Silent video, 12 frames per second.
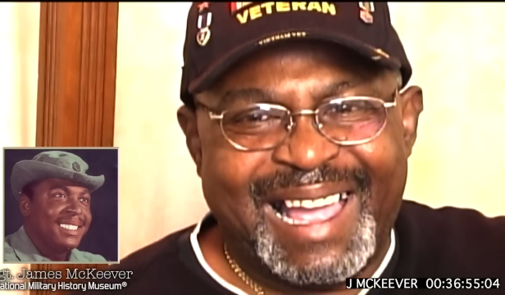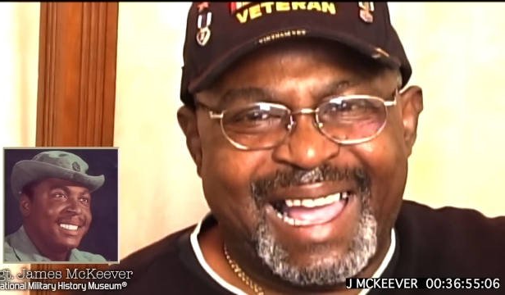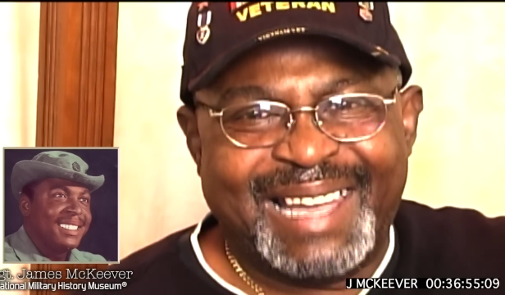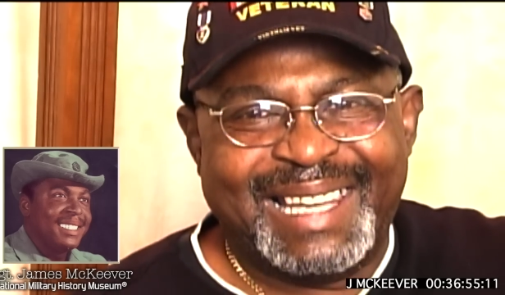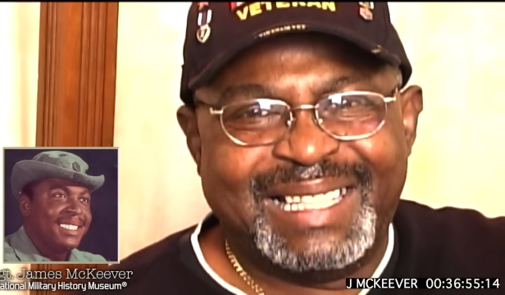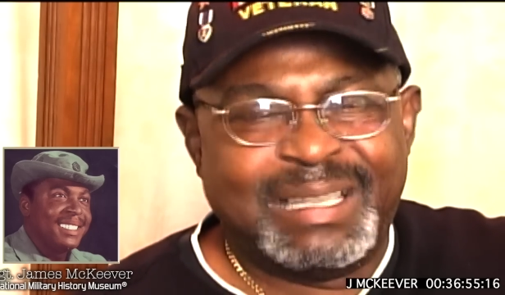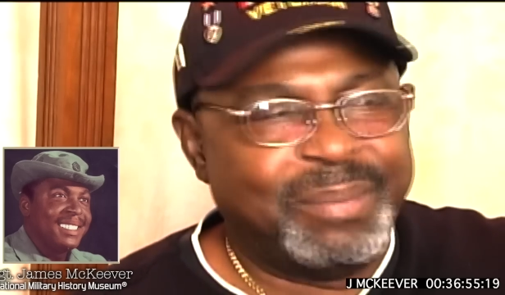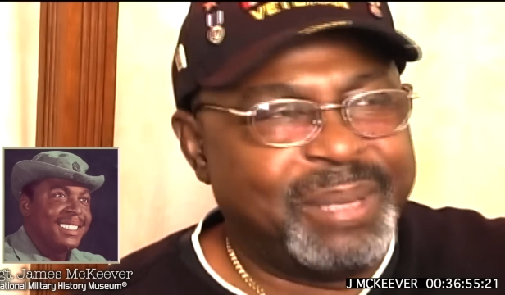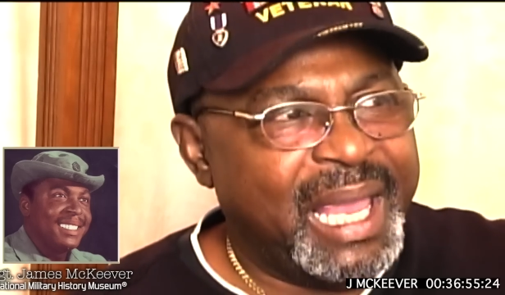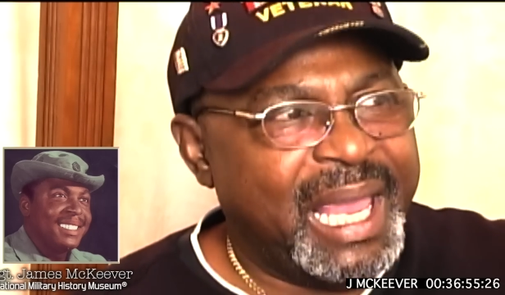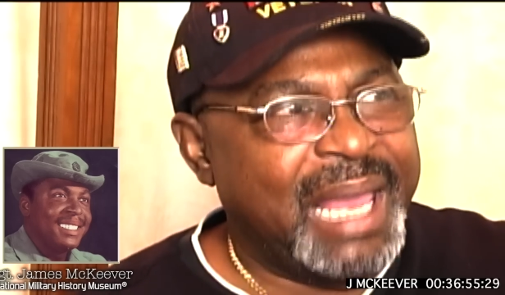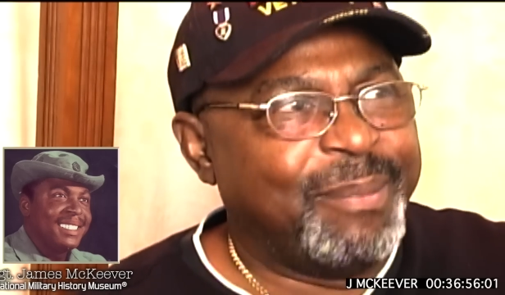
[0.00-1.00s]
Speaker 1: I need to
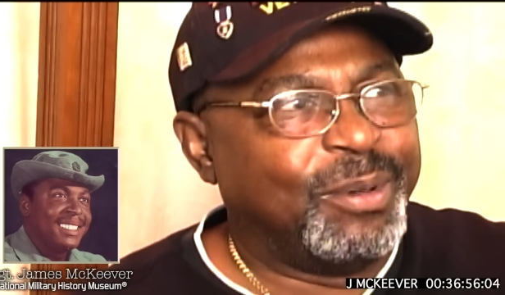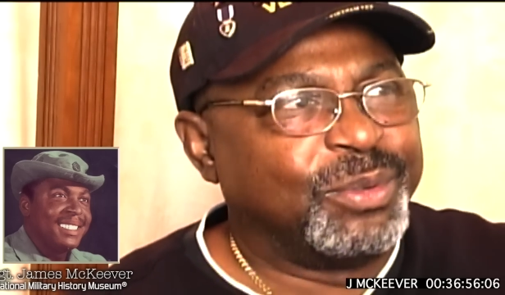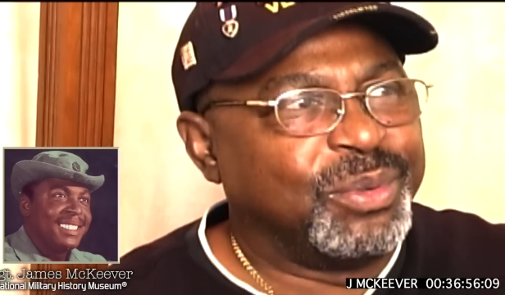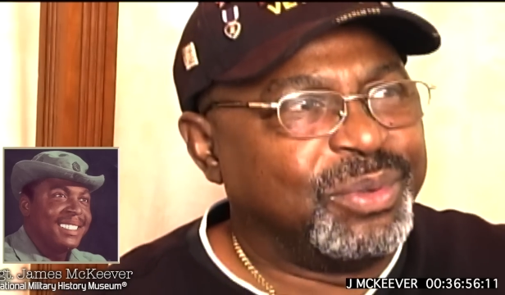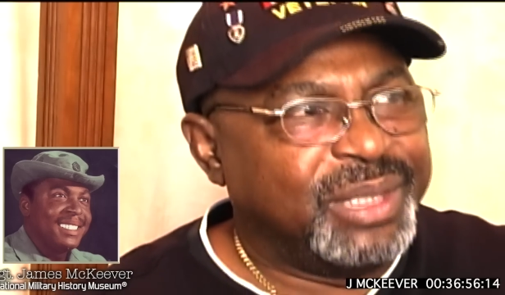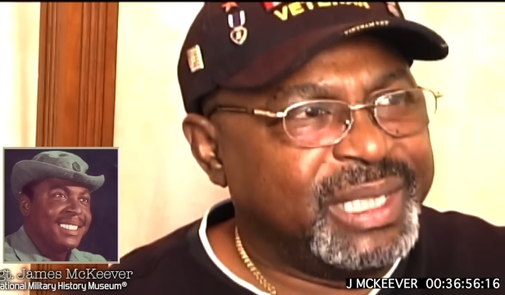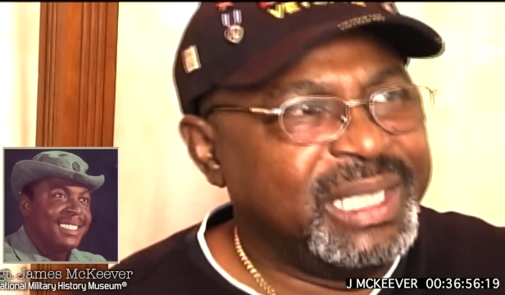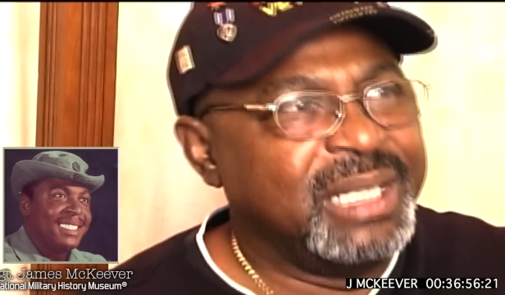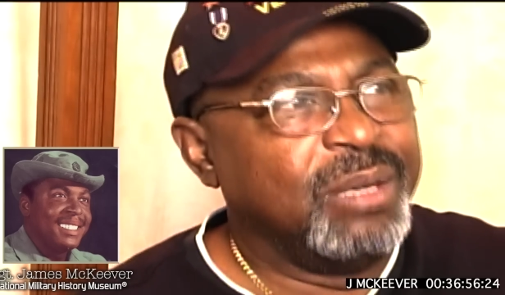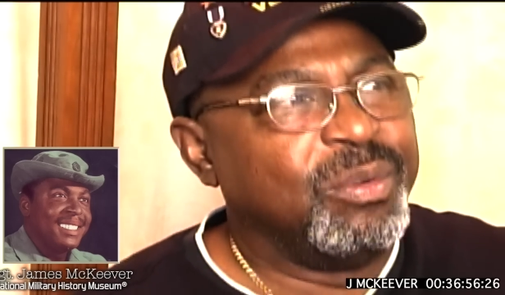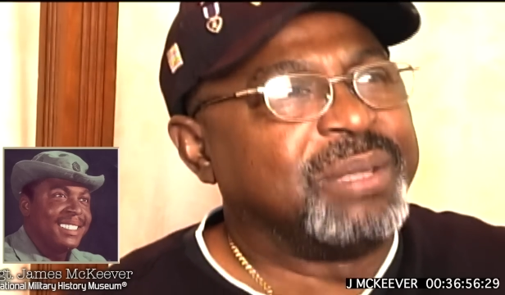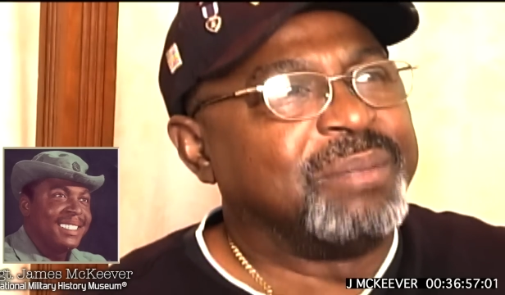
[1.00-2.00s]
be able to
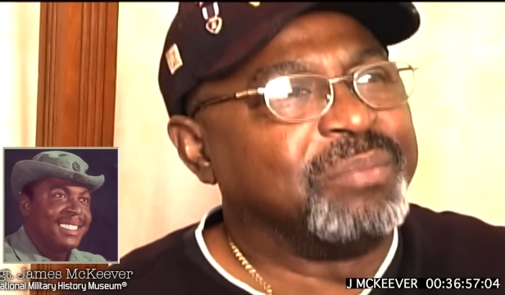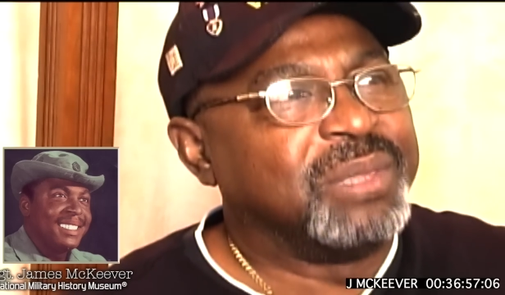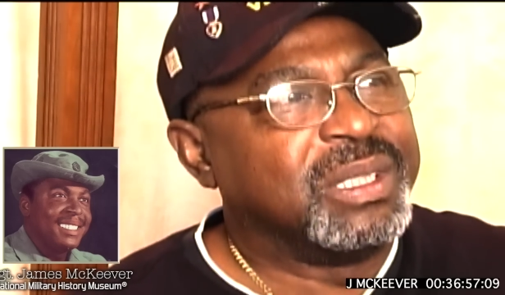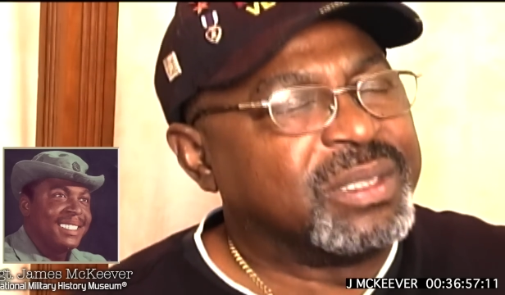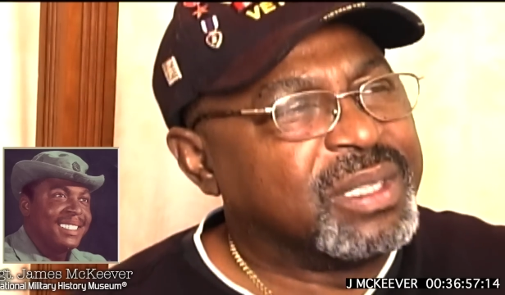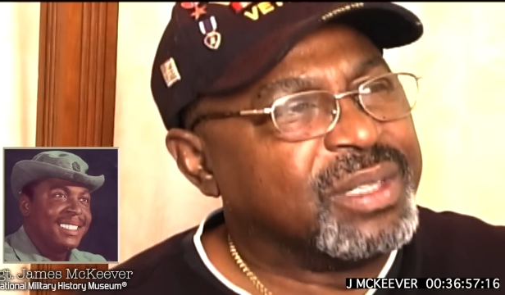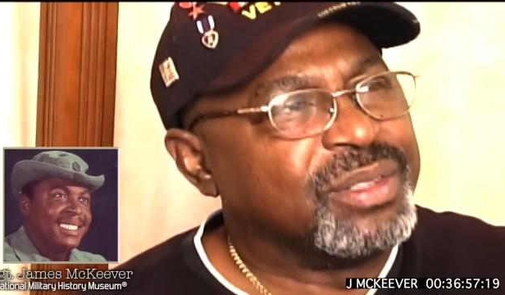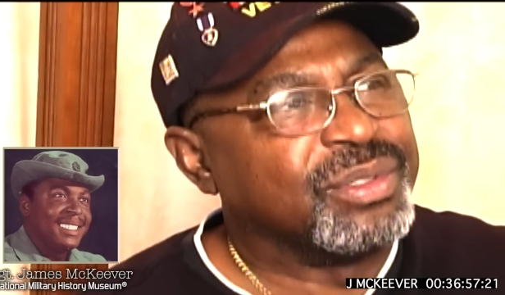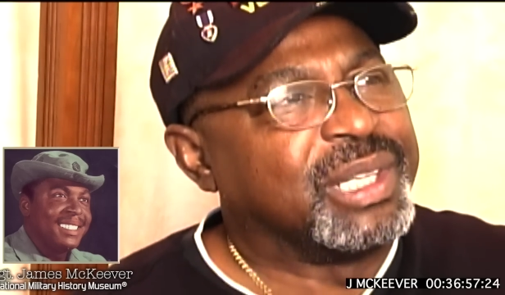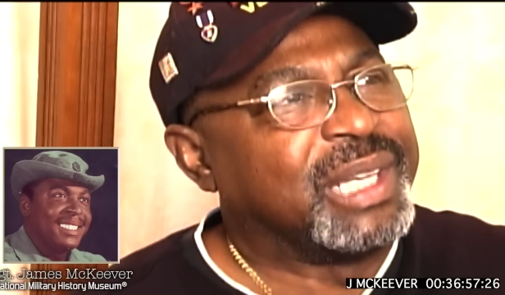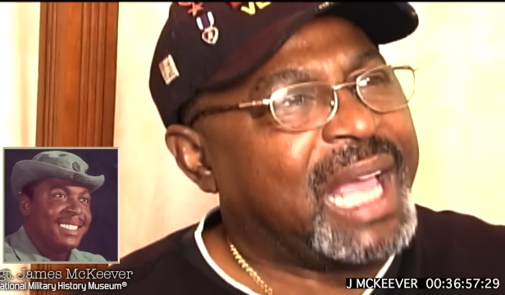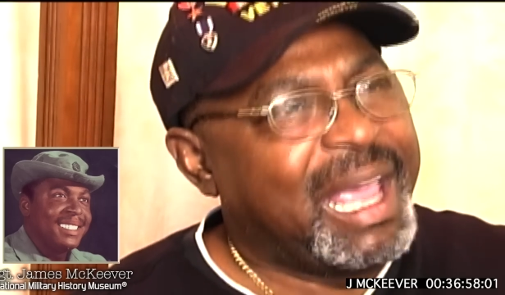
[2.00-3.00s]
deal with decisions
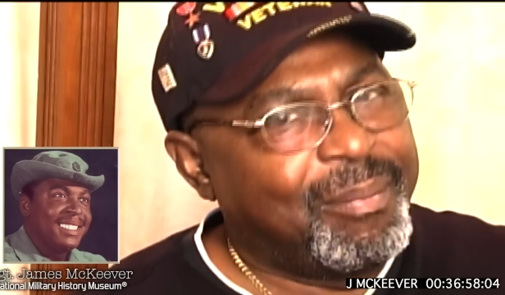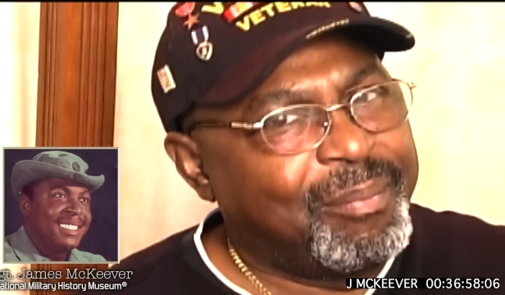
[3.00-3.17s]
that I